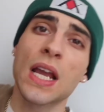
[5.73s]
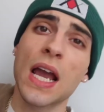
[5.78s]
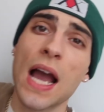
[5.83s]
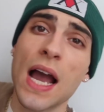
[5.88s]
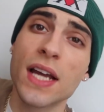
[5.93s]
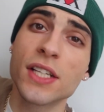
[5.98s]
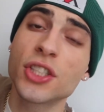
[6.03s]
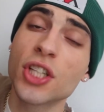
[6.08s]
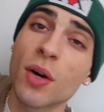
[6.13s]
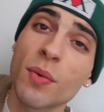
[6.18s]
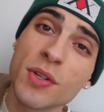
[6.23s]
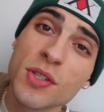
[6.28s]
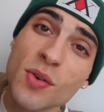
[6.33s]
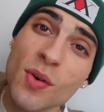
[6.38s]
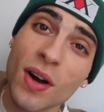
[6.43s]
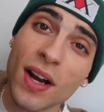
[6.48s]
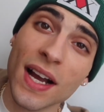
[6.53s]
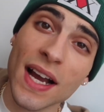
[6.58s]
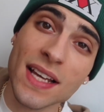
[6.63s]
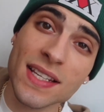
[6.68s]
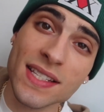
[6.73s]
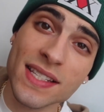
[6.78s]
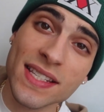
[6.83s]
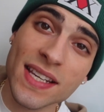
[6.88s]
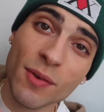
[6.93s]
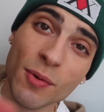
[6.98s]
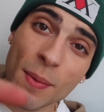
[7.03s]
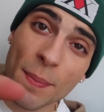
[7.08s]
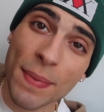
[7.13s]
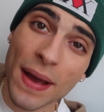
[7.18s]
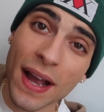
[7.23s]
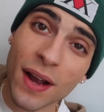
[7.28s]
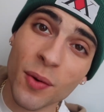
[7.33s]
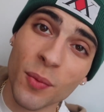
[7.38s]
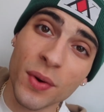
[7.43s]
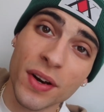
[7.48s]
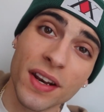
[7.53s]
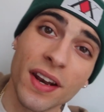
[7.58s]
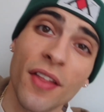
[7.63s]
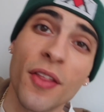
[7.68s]
Alright, y'all, is going on guys? And today we're back
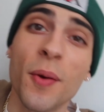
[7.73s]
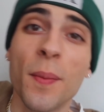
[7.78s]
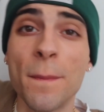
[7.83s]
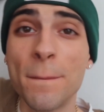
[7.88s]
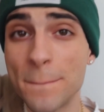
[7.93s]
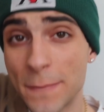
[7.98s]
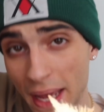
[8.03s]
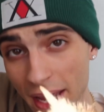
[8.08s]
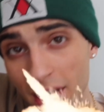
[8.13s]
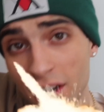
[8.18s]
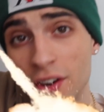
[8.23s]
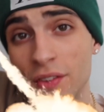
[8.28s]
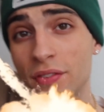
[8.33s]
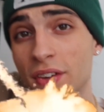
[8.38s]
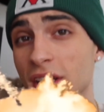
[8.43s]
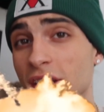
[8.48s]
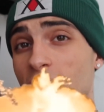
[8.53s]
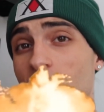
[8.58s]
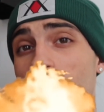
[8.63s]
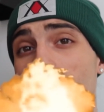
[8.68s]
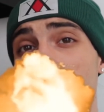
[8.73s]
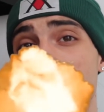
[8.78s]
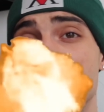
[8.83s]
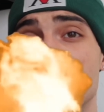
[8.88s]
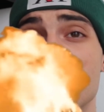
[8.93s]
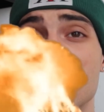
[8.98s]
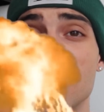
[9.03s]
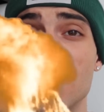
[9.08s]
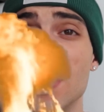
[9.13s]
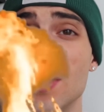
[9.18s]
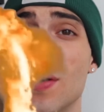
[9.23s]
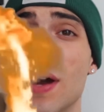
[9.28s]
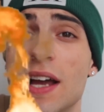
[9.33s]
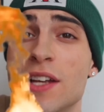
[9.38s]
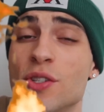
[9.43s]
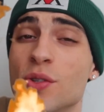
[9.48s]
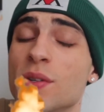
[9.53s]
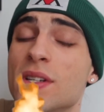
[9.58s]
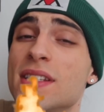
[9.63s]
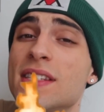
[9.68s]
with another banger video. And in today's video,
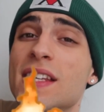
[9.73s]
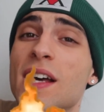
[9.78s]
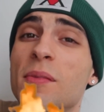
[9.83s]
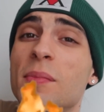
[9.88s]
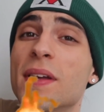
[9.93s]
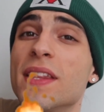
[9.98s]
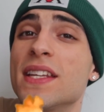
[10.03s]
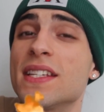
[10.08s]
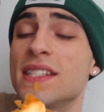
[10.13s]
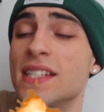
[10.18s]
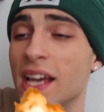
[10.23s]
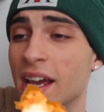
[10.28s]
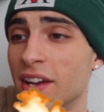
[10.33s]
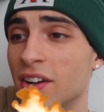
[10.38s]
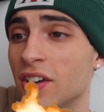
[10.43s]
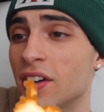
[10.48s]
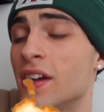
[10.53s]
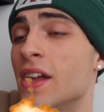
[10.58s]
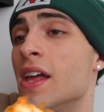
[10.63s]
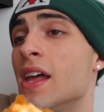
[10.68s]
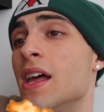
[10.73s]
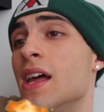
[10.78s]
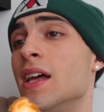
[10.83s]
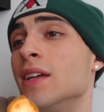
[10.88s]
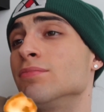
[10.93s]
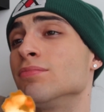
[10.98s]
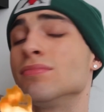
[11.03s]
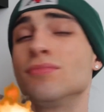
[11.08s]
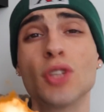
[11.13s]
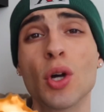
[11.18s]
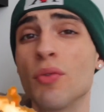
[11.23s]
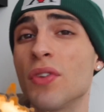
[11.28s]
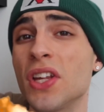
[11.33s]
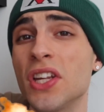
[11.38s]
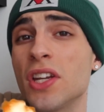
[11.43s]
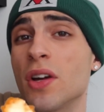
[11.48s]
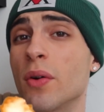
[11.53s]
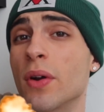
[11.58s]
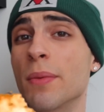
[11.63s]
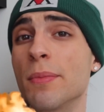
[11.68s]
as you can tell by the title, don't
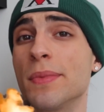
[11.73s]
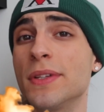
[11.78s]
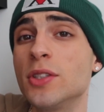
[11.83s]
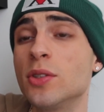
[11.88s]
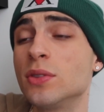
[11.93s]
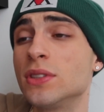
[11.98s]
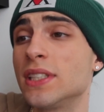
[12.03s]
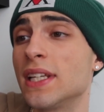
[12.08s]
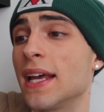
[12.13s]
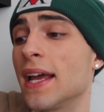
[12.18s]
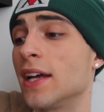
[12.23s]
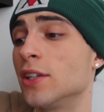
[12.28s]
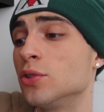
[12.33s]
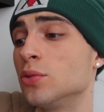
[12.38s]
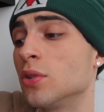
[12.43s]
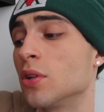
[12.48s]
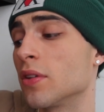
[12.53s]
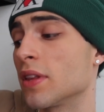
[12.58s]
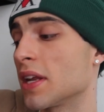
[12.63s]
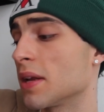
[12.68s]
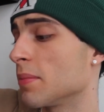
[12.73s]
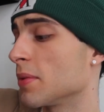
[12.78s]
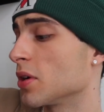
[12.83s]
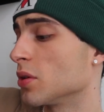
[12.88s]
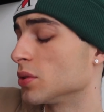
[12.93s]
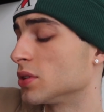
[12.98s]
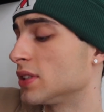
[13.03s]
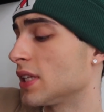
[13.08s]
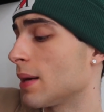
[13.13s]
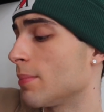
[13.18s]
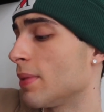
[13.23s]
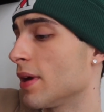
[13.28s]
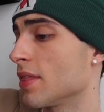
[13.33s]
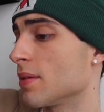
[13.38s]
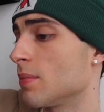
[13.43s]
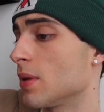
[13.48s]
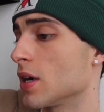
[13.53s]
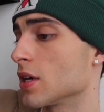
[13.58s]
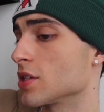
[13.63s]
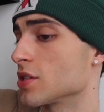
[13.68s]
really know what I'm gonna be doing today. I do know that I'm gonna go stop by
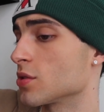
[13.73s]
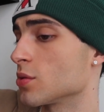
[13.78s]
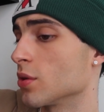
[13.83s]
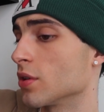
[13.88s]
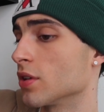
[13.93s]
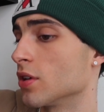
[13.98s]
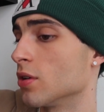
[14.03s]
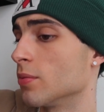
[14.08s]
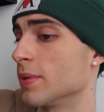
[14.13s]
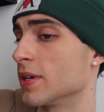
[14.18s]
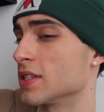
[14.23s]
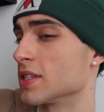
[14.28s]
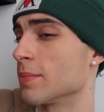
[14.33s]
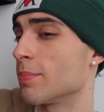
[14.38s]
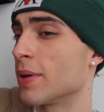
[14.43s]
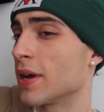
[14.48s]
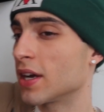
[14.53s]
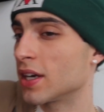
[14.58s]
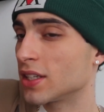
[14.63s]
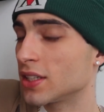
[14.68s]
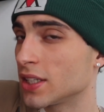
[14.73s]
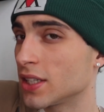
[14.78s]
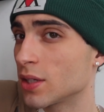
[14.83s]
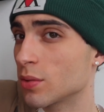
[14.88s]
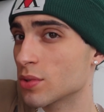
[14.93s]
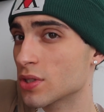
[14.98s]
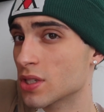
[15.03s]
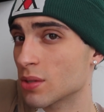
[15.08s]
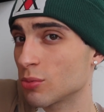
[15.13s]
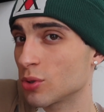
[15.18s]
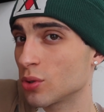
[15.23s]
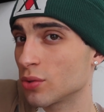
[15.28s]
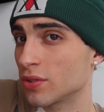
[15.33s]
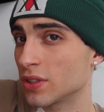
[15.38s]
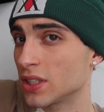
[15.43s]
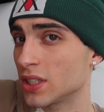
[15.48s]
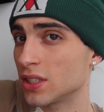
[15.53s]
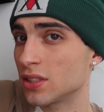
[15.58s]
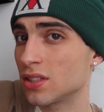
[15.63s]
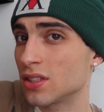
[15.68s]
the manga store though because apparently there were some new
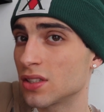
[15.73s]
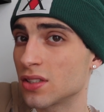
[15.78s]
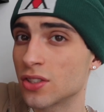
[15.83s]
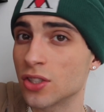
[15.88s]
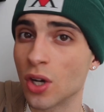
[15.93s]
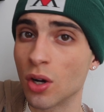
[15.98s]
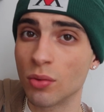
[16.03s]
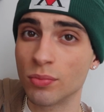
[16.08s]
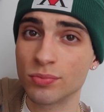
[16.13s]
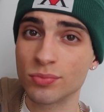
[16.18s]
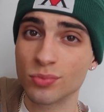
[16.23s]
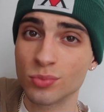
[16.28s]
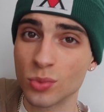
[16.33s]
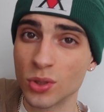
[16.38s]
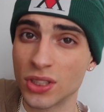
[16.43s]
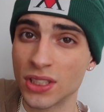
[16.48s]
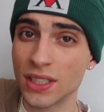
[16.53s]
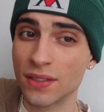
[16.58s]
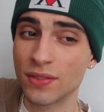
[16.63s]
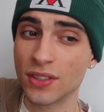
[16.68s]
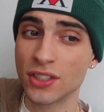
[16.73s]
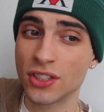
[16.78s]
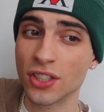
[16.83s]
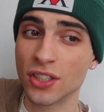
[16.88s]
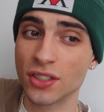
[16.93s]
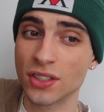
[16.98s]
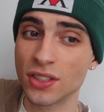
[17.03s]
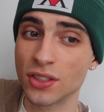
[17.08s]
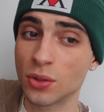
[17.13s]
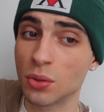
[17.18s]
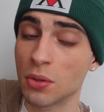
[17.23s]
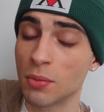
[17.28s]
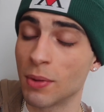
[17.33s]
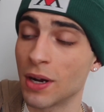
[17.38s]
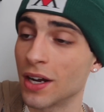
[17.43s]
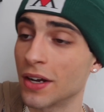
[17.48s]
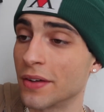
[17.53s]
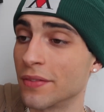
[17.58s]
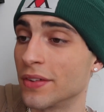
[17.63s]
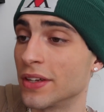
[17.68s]
releases. So we'll see if this turns into a
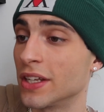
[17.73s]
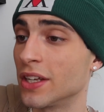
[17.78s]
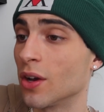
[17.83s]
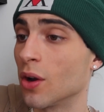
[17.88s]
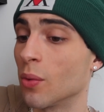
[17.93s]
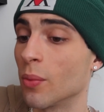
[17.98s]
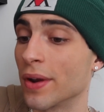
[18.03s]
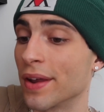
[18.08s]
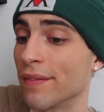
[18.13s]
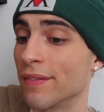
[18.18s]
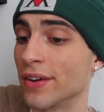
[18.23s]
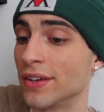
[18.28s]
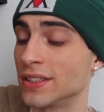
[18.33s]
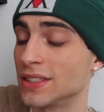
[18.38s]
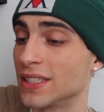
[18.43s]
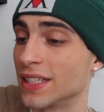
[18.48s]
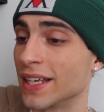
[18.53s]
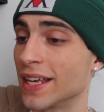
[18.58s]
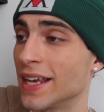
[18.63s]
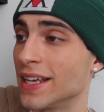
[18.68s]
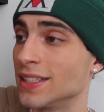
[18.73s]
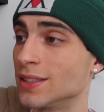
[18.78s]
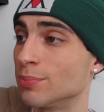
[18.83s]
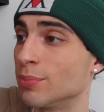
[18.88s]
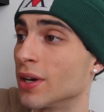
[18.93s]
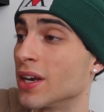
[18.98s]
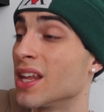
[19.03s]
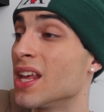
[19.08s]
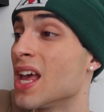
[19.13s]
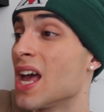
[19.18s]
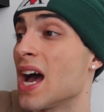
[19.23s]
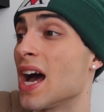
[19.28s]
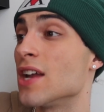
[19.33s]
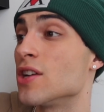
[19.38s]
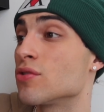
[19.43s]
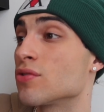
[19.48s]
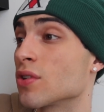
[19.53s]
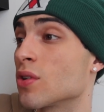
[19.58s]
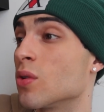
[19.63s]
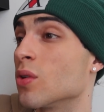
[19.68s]
manga video, whatever is the case. But I
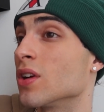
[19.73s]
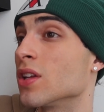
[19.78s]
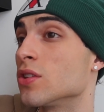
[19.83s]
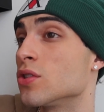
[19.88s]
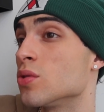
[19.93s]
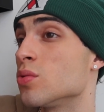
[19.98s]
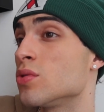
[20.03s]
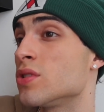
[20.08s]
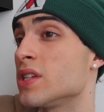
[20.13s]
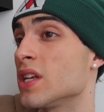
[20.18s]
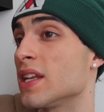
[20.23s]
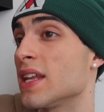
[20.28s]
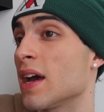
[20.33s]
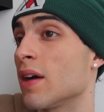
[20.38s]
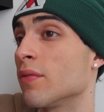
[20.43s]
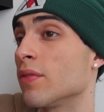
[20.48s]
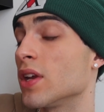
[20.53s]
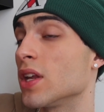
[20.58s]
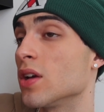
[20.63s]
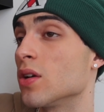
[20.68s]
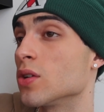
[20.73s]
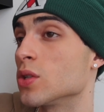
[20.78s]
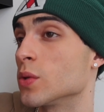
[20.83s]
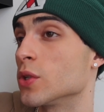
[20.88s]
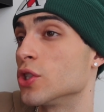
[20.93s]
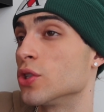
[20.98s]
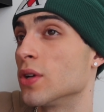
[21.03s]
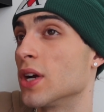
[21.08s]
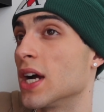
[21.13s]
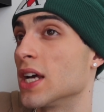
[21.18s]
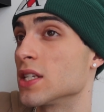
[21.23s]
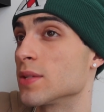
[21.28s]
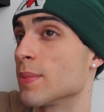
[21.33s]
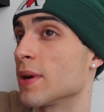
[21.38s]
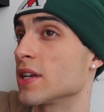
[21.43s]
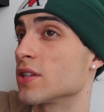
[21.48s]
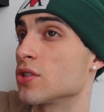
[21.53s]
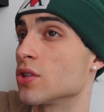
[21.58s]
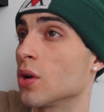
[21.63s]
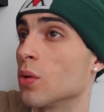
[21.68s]
just recorded two sit down videos, which you guys
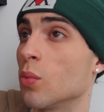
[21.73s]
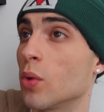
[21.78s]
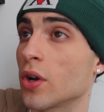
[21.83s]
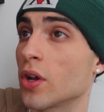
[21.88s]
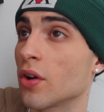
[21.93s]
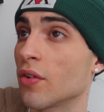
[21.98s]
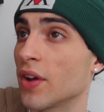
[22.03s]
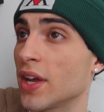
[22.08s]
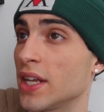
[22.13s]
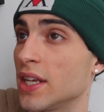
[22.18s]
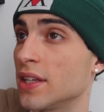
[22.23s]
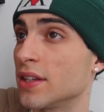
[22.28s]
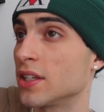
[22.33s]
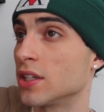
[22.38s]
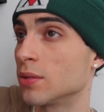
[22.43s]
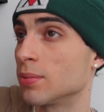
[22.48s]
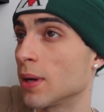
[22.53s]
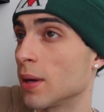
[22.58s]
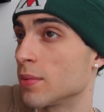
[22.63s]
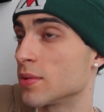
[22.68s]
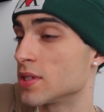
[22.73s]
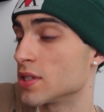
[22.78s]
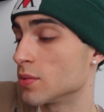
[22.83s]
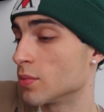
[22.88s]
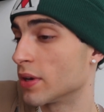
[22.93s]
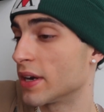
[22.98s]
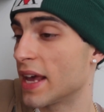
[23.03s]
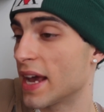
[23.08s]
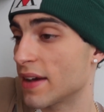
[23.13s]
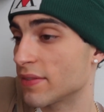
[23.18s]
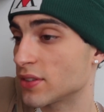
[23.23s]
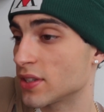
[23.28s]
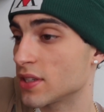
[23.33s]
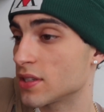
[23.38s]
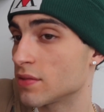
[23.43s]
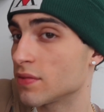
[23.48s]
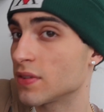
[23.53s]
might have saw one already and then you'll probably see one after this